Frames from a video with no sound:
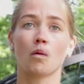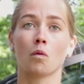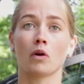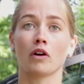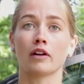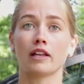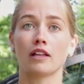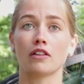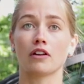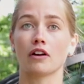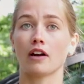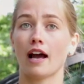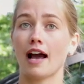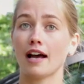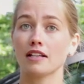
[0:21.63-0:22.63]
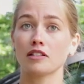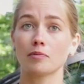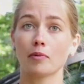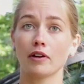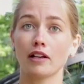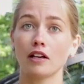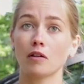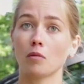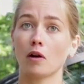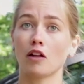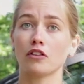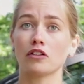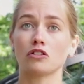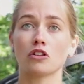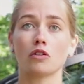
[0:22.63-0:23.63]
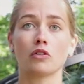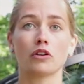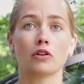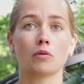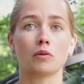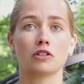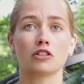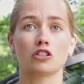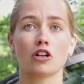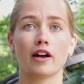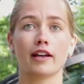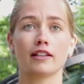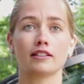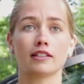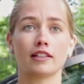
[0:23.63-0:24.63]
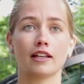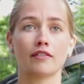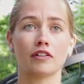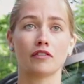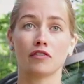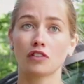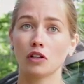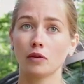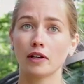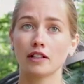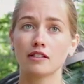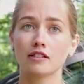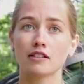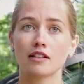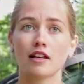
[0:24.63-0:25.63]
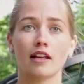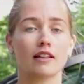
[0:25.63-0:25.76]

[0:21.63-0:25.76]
were either aspirated while the donor was trying to give it fluids,